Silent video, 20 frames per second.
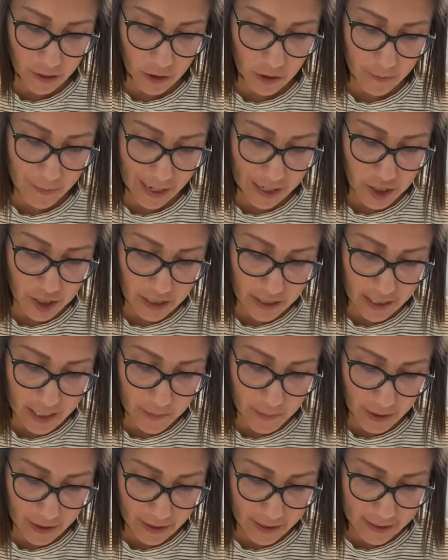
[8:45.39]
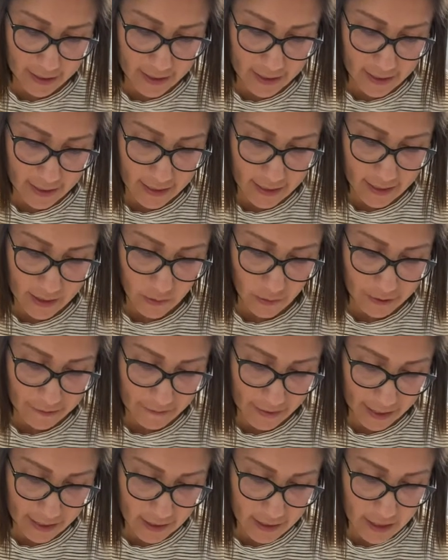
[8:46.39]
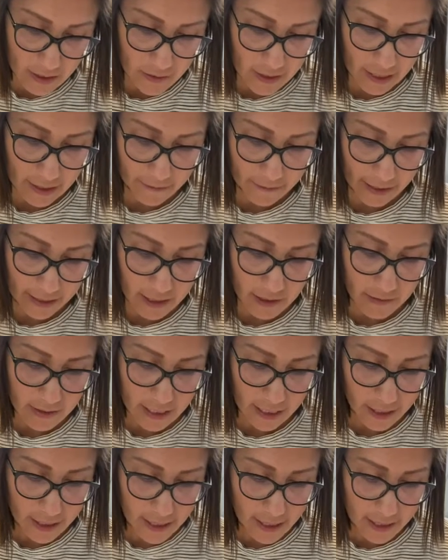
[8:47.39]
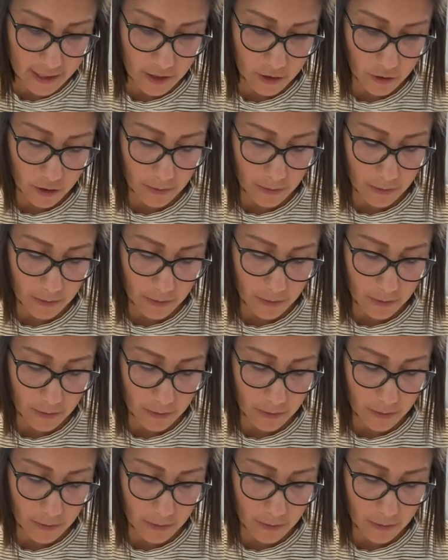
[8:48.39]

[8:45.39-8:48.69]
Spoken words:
or imagined experiences or events using effective technique,